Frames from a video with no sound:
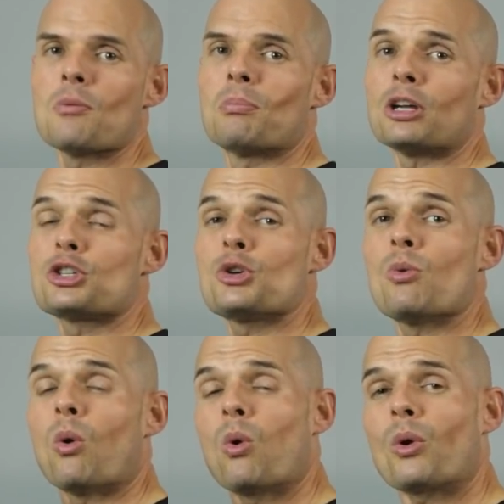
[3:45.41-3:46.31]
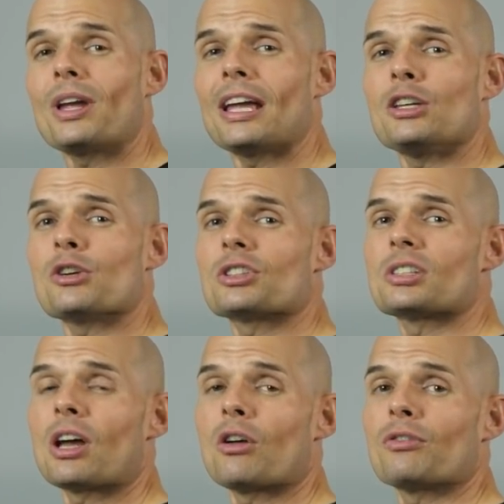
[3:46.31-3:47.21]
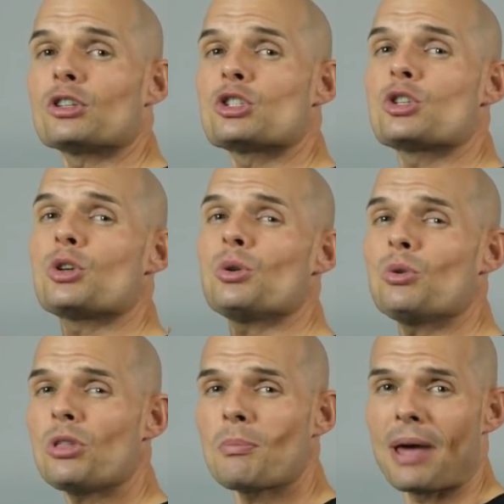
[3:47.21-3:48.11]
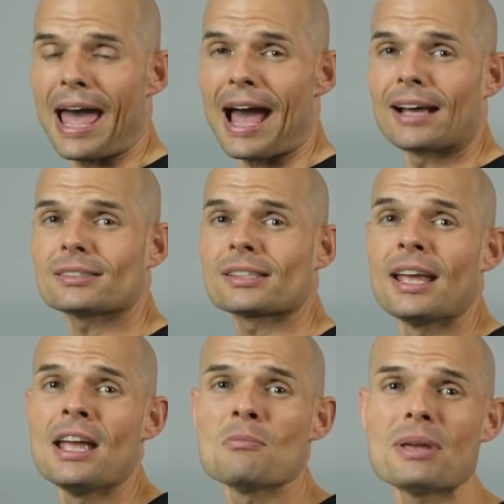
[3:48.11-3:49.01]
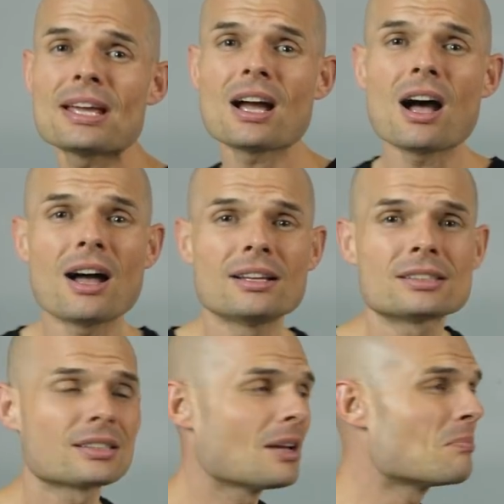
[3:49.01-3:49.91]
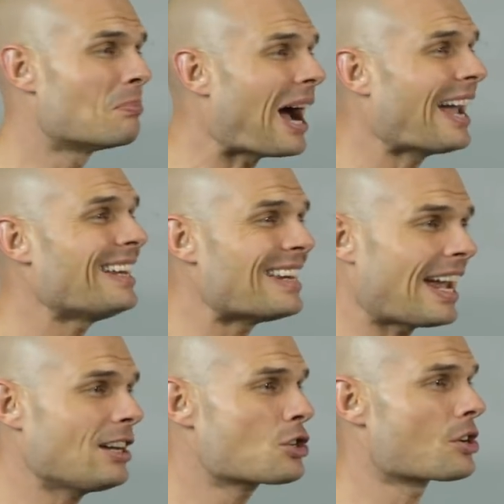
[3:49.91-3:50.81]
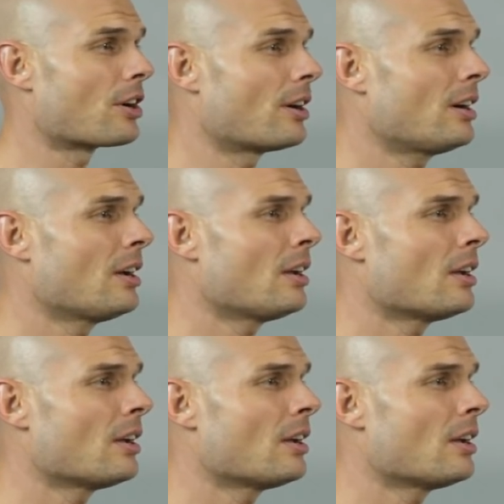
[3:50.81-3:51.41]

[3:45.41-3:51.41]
but you orient yourself to the past because by nature,